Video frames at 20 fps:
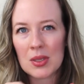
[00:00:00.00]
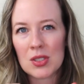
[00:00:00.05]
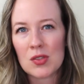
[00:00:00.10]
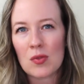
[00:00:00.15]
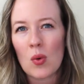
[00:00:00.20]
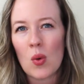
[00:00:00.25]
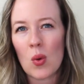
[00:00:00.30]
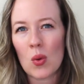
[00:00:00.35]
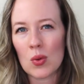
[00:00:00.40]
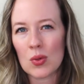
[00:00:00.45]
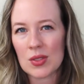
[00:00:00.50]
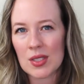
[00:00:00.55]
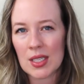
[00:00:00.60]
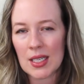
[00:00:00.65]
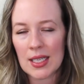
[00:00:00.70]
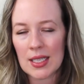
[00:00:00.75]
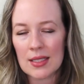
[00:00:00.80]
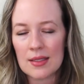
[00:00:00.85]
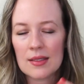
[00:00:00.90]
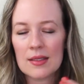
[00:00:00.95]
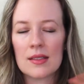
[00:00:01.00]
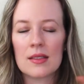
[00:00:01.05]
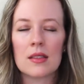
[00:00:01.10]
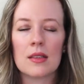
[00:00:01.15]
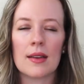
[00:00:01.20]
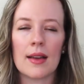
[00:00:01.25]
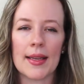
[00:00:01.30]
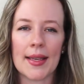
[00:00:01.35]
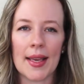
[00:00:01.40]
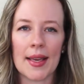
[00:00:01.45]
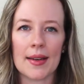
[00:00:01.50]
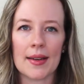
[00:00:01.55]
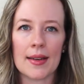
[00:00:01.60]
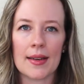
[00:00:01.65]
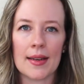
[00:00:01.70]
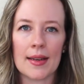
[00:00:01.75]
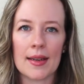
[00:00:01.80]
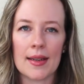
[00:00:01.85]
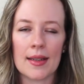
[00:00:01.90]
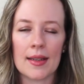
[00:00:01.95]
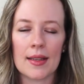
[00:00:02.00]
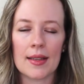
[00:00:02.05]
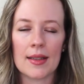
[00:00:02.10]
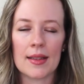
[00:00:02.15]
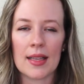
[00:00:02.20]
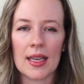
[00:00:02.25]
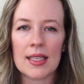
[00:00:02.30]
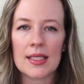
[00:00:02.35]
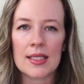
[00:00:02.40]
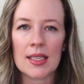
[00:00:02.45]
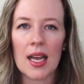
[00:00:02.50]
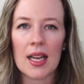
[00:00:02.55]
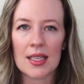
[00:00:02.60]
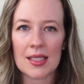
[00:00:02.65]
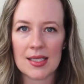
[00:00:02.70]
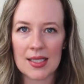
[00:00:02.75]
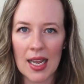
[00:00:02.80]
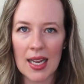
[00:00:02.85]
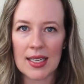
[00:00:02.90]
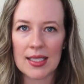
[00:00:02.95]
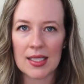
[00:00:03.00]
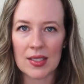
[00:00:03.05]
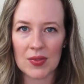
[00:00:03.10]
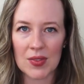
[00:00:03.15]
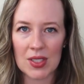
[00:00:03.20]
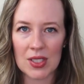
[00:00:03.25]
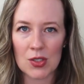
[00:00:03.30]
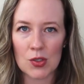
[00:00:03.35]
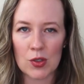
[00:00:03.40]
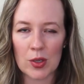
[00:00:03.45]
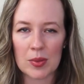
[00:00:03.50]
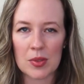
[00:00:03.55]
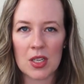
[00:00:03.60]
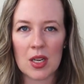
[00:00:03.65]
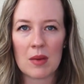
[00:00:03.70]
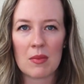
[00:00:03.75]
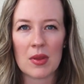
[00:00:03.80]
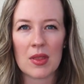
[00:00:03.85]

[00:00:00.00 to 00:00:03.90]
a bunch of holes in it. Again, that is not a scientific description,